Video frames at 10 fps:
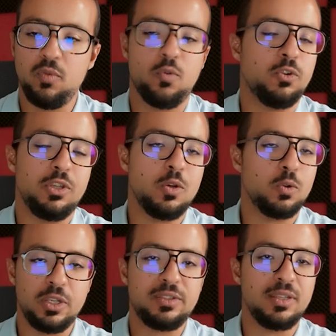Of course, in
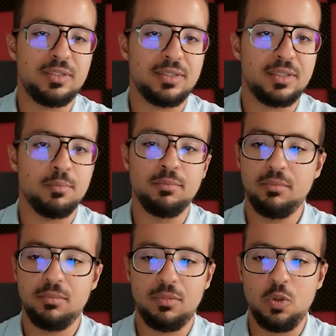your testing
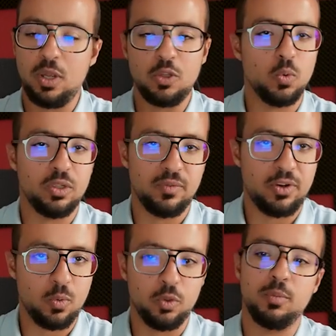system, you can do
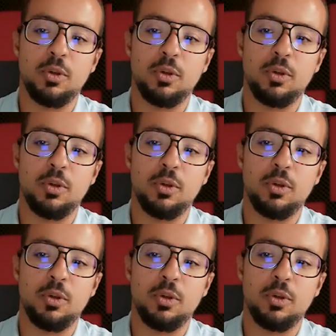whatever you want,